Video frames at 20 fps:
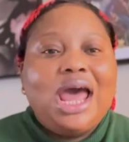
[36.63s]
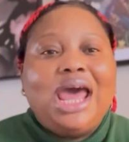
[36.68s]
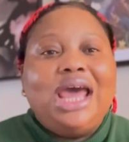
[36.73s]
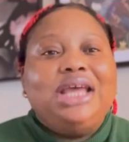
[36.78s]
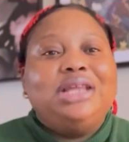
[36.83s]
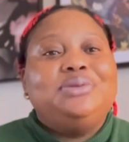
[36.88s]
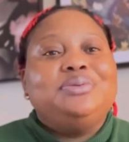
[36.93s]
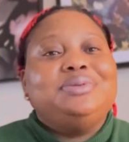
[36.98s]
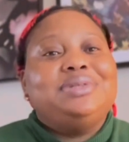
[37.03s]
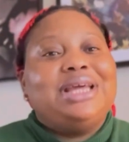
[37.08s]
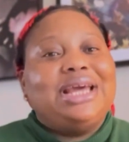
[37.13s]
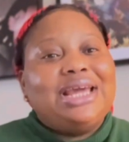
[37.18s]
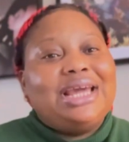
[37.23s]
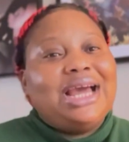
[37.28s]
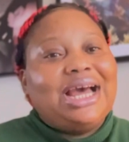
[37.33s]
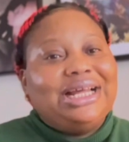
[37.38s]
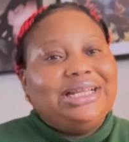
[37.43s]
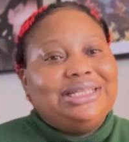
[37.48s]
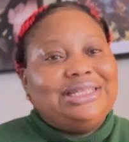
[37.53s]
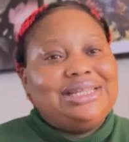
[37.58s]
and
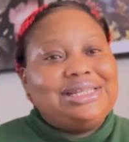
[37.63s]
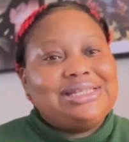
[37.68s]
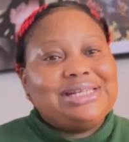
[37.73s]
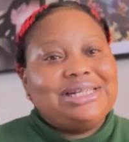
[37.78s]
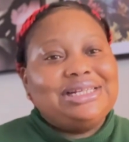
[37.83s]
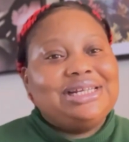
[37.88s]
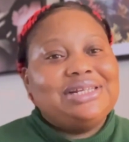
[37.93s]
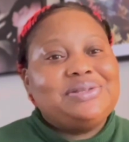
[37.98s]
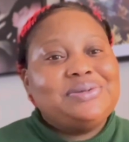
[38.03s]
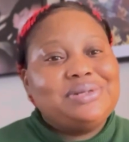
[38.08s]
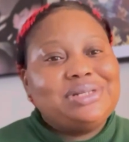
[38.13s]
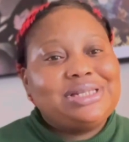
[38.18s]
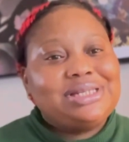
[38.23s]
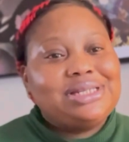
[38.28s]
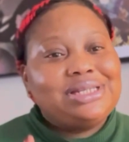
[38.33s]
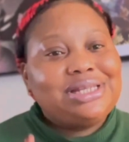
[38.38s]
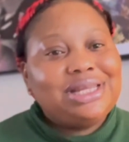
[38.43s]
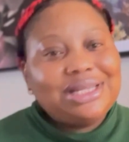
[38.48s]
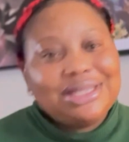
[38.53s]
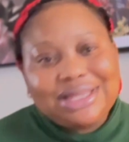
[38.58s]
today i decided to
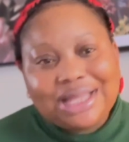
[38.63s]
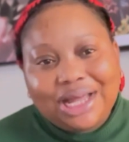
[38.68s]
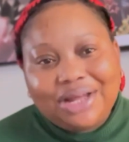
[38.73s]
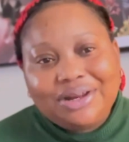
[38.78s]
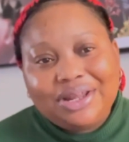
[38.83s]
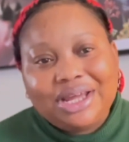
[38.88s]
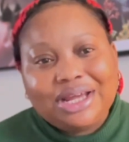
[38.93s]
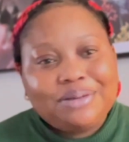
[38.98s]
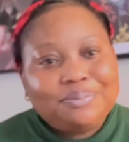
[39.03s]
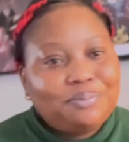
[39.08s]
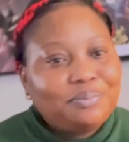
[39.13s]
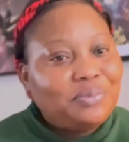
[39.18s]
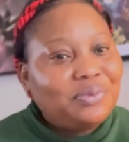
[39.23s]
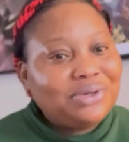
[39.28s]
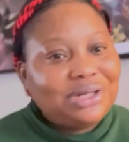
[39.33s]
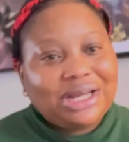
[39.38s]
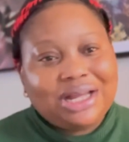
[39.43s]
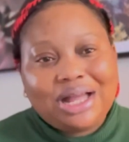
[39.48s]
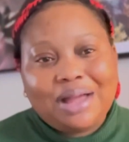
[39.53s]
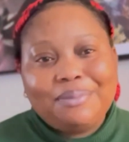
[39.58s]
sit down here and
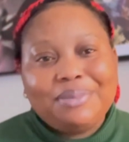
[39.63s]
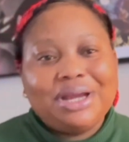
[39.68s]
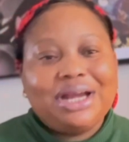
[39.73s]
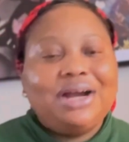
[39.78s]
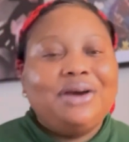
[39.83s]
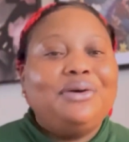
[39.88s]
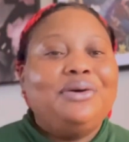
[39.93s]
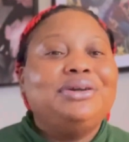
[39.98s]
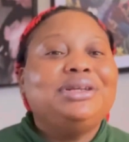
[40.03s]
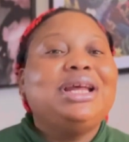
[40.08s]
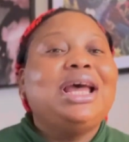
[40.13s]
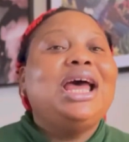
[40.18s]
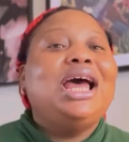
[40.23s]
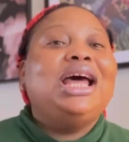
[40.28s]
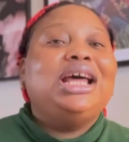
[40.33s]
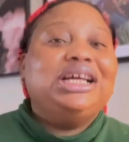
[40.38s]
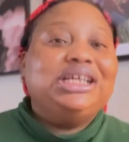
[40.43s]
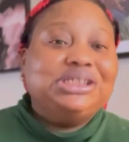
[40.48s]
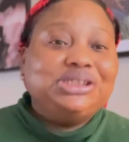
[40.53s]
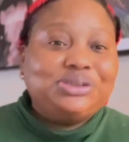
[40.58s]
put the camera on
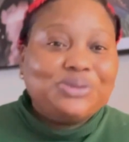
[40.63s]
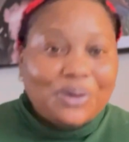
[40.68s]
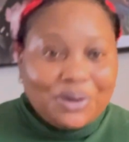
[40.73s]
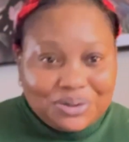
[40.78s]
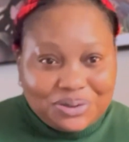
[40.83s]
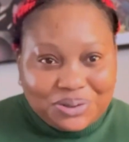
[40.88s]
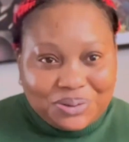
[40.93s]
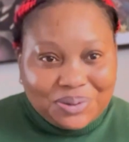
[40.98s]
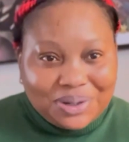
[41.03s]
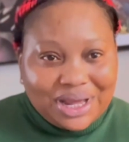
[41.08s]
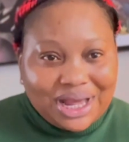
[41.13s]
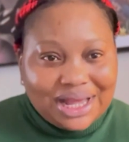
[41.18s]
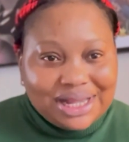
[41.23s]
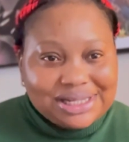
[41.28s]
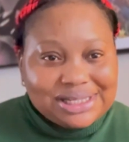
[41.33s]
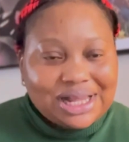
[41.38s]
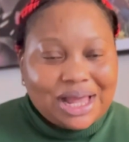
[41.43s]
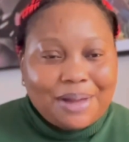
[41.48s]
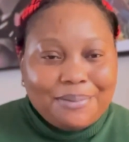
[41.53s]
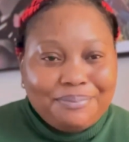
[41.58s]
and talk to you
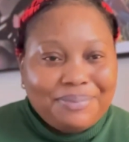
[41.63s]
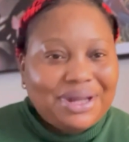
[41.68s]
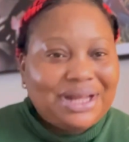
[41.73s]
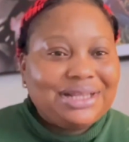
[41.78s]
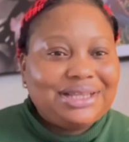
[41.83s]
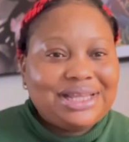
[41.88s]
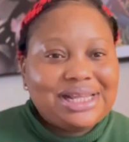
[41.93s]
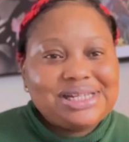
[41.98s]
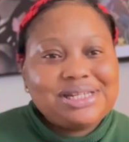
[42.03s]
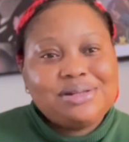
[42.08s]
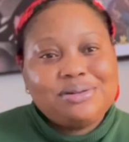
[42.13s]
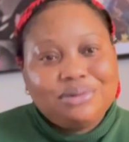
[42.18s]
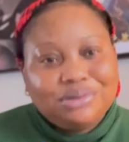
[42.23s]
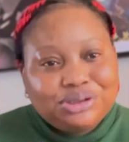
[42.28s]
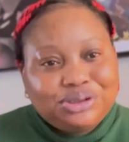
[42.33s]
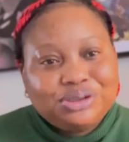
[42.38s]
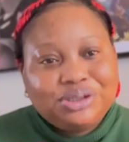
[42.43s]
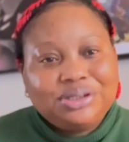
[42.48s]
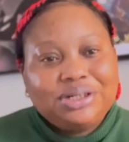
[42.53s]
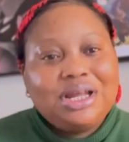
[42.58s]
guys about the
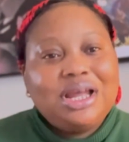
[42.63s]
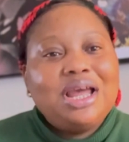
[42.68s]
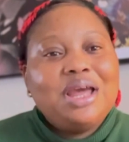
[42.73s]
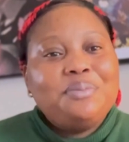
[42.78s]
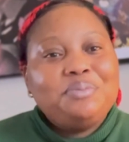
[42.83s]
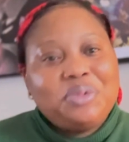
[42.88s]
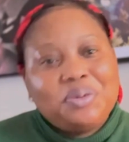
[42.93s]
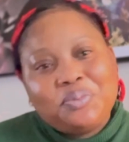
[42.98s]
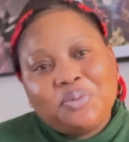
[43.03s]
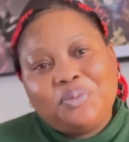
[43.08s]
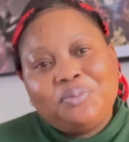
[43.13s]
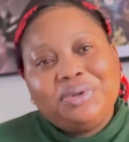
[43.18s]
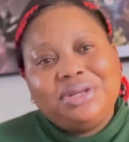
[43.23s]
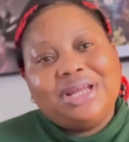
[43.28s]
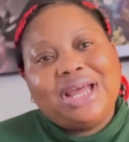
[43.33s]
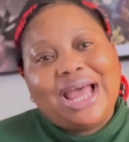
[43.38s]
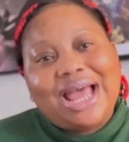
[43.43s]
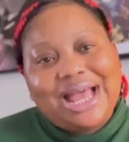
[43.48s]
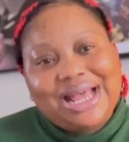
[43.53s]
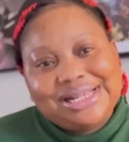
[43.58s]
solution people
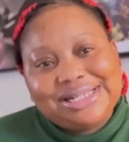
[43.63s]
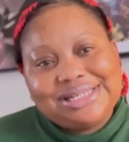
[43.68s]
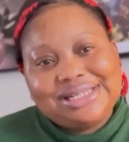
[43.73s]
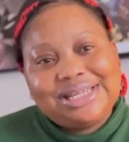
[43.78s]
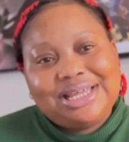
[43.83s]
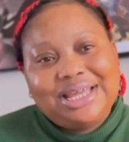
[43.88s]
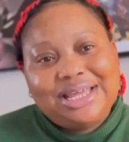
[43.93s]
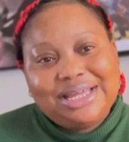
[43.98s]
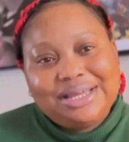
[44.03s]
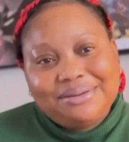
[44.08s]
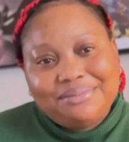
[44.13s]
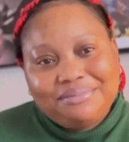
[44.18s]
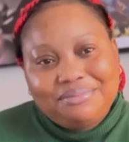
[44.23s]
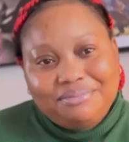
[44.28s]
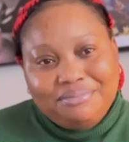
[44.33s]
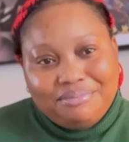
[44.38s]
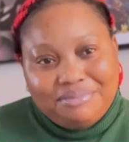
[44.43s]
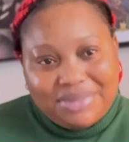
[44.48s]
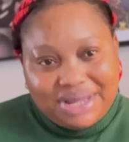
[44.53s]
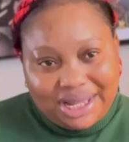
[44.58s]
been asking
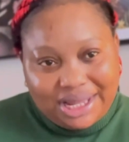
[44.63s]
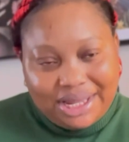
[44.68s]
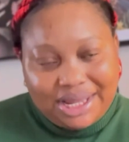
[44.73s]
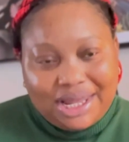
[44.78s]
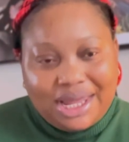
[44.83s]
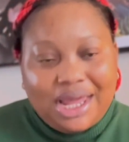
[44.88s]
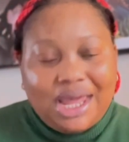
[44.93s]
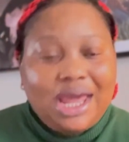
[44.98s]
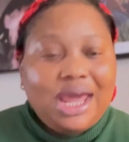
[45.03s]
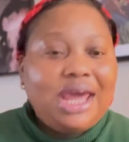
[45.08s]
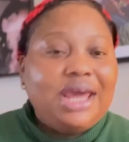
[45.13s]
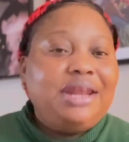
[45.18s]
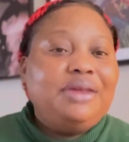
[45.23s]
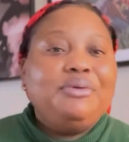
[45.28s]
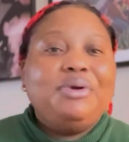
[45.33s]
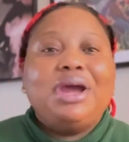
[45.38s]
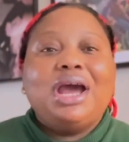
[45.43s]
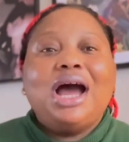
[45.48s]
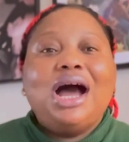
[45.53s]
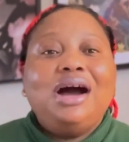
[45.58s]
me
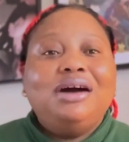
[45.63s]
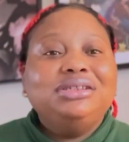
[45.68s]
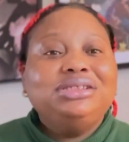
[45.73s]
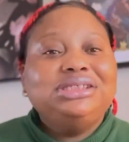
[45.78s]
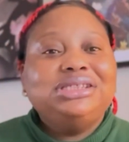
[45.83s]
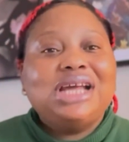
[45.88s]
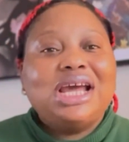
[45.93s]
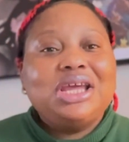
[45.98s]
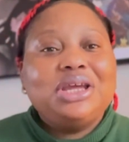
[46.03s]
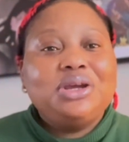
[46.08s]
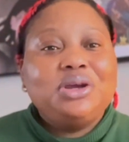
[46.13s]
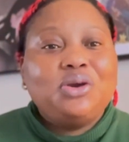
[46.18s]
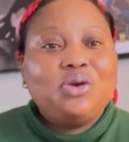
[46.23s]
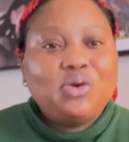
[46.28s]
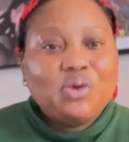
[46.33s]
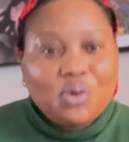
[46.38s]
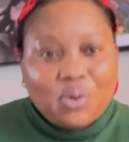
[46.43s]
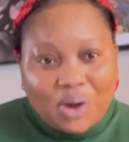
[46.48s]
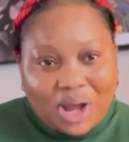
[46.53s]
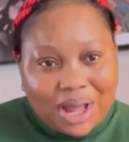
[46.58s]
anyway how did i
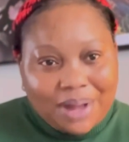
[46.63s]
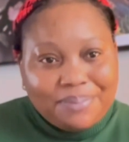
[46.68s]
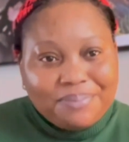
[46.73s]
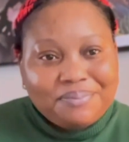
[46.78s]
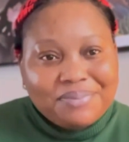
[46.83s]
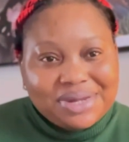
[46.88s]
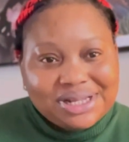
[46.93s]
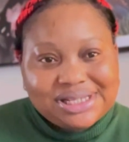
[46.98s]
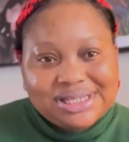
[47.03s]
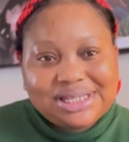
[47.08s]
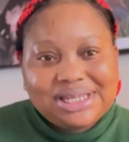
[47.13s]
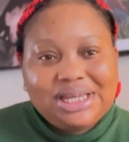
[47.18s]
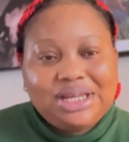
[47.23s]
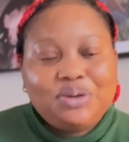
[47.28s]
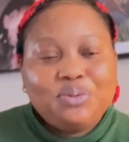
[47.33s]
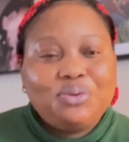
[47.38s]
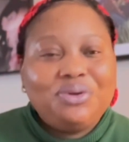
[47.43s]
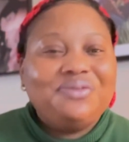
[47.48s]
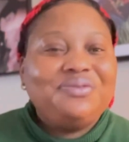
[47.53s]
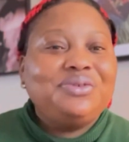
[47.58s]
glow up my
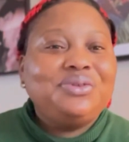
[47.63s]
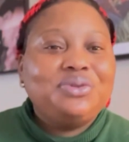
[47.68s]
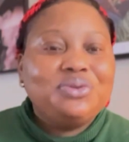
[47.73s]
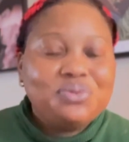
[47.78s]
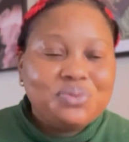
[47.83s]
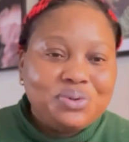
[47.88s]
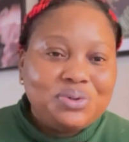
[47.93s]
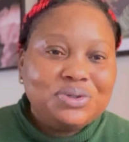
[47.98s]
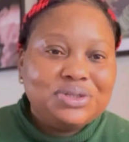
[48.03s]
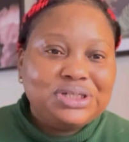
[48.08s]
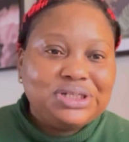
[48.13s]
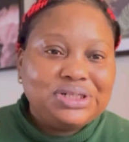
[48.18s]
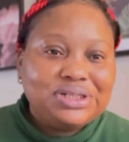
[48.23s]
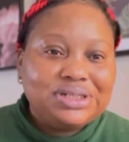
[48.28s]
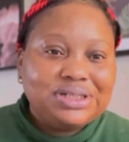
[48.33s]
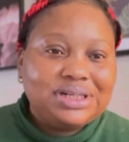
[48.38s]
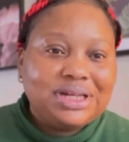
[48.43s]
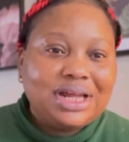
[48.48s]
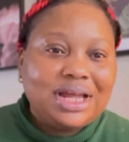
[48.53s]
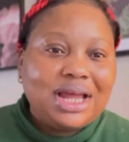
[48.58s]
skin with two
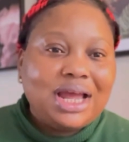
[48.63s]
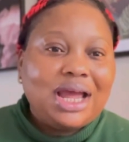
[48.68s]
lotion